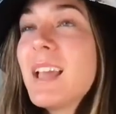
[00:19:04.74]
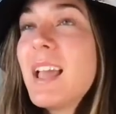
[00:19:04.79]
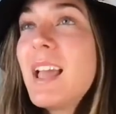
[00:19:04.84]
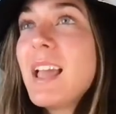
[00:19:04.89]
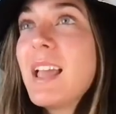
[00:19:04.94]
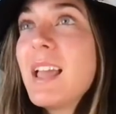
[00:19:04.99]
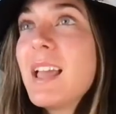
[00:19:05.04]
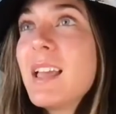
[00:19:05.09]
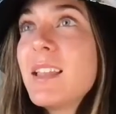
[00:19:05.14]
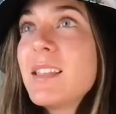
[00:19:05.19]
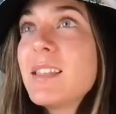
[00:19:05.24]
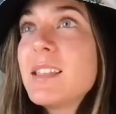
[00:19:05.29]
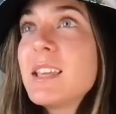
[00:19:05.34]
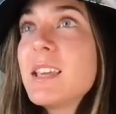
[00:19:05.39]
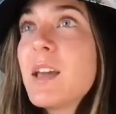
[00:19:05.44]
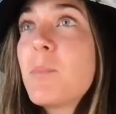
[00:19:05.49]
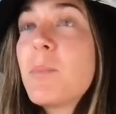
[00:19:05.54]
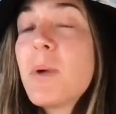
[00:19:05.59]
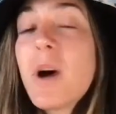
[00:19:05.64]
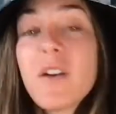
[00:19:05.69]

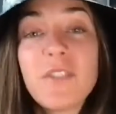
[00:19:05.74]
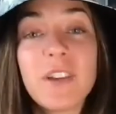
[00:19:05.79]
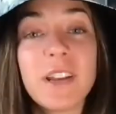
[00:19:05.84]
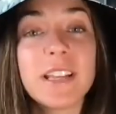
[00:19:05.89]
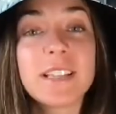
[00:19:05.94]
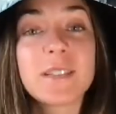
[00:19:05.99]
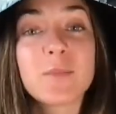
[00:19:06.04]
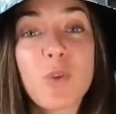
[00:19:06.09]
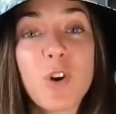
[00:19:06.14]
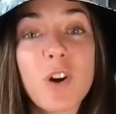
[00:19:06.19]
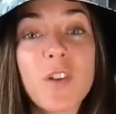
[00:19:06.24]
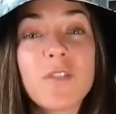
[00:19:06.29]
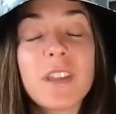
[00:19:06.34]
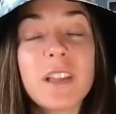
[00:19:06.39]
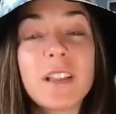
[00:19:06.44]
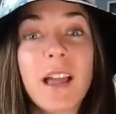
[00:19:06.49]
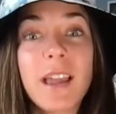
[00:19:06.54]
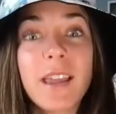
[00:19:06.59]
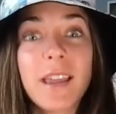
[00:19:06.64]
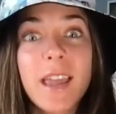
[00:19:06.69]
The above it is more of
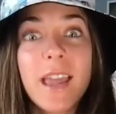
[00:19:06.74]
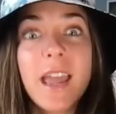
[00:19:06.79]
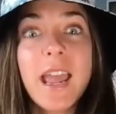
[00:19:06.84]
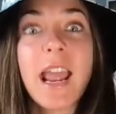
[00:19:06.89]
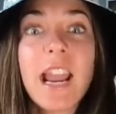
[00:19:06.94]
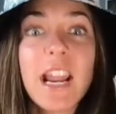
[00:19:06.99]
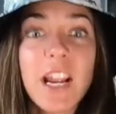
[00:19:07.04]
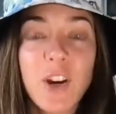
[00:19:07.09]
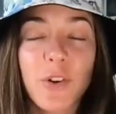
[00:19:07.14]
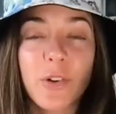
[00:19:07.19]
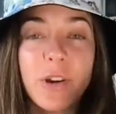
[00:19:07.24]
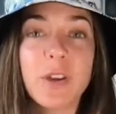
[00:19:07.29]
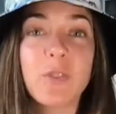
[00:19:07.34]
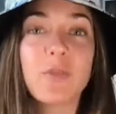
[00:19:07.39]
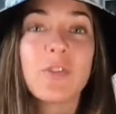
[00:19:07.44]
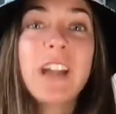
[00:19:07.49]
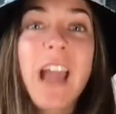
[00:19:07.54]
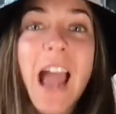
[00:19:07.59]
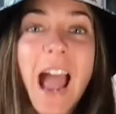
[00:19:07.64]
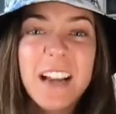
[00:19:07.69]
the like angry,
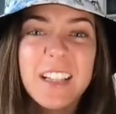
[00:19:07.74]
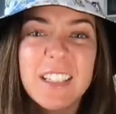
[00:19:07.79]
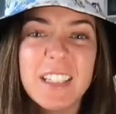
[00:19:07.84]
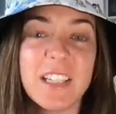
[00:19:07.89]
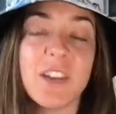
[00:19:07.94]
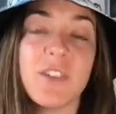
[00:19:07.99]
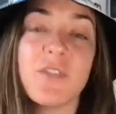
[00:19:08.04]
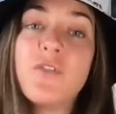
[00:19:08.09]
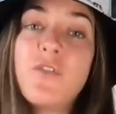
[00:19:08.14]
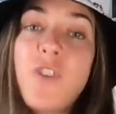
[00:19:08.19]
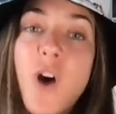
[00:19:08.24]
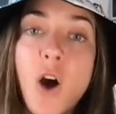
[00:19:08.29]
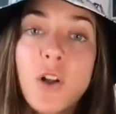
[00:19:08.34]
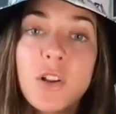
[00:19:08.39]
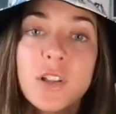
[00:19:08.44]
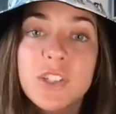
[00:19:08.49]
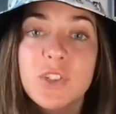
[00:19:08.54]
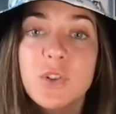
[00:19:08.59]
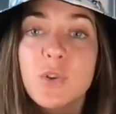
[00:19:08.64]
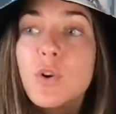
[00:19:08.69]
reactive,
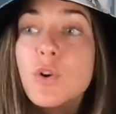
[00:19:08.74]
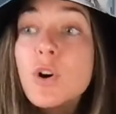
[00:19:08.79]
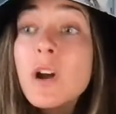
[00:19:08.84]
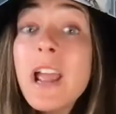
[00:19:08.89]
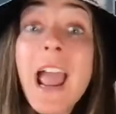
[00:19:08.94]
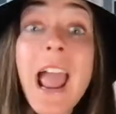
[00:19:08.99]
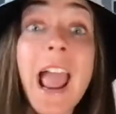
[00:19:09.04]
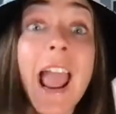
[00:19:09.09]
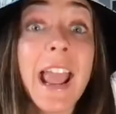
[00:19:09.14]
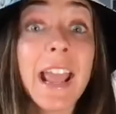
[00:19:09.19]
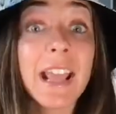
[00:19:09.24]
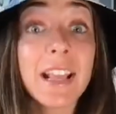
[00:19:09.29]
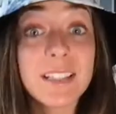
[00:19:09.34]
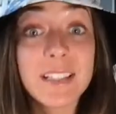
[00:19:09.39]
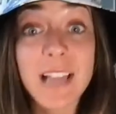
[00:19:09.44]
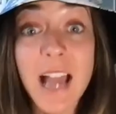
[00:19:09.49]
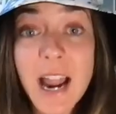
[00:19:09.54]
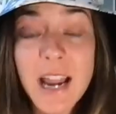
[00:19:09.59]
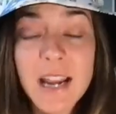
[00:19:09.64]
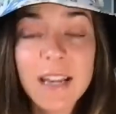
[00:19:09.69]
volatile,
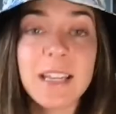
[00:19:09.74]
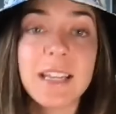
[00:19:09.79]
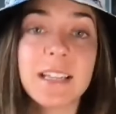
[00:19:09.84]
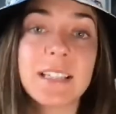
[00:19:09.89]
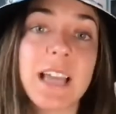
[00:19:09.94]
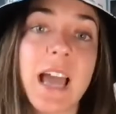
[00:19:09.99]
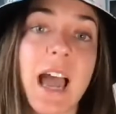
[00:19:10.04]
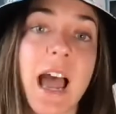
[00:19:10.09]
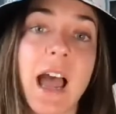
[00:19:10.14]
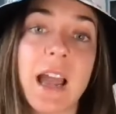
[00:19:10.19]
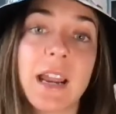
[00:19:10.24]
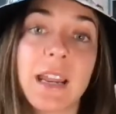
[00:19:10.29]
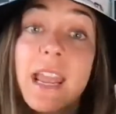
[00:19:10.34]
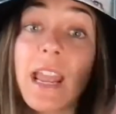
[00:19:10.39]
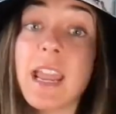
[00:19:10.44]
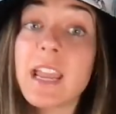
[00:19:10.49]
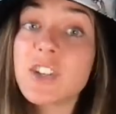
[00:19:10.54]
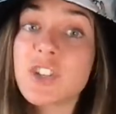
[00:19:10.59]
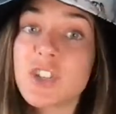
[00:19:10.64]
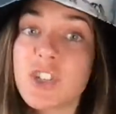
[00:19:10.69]
anxiety attack,
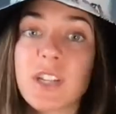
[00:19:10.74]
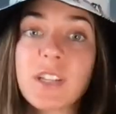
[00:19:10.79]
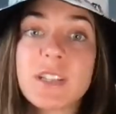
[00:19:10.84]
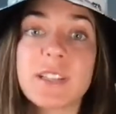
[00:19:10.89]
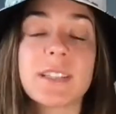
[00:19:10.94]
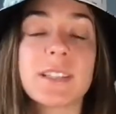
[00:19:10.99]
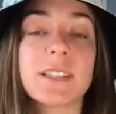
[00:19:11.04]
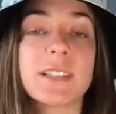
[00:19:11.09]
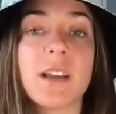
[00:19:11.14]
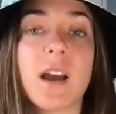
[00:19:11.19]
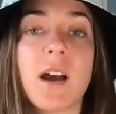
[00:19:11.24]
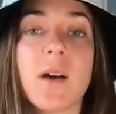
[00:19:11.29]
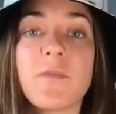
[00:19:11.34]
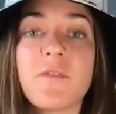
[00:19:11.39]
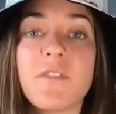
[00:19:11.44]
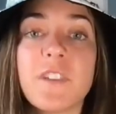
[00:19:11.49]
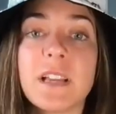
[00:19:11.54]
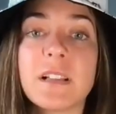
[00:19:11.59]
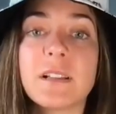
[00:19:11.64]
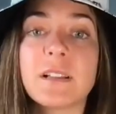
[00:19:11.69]
anxious
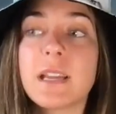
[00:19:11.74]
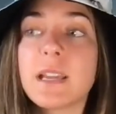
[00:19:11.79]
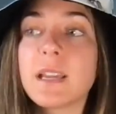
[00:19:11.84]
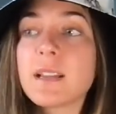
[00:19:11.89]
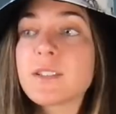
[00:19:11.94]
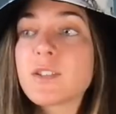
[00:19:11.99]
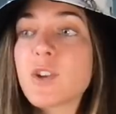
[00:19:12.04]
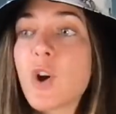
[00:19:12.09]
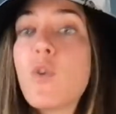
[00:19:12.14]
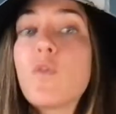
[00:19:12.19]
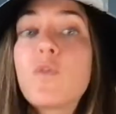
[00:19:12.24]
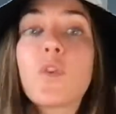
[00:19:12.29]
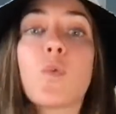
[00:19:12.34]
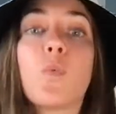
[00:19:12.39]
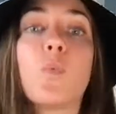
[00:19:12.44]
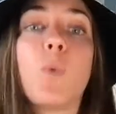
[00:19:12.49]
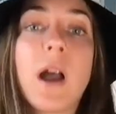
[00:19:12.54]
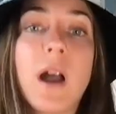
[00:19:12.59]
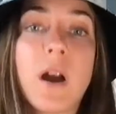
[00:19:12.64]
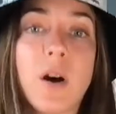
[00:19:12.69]
feelings,
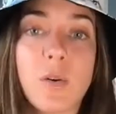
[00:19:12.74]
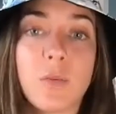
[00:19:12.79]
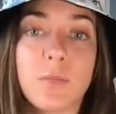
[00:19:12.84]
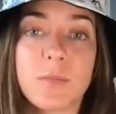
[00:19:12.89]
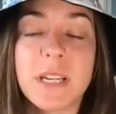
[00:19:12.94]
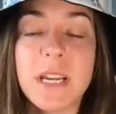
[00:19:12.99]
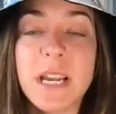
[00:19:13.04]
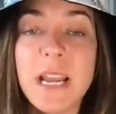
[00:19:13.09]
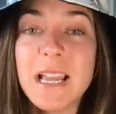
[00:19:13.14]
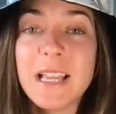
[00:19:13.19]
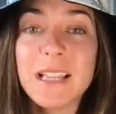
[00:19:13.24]
overwhelmed,